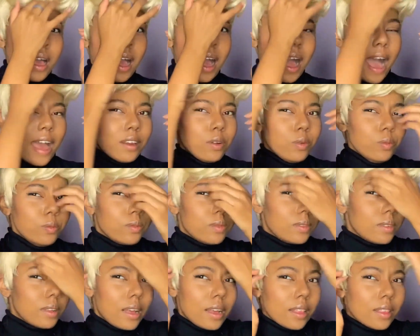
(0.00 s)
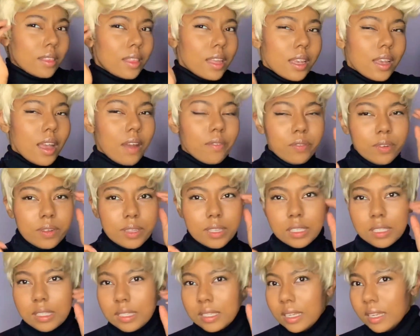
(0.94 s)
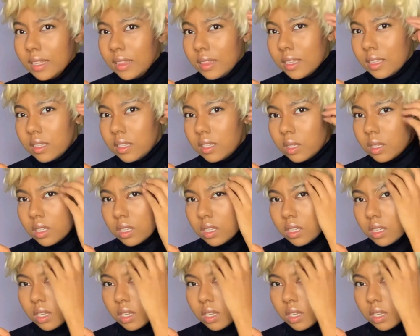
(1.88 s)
I don't think I've really seen this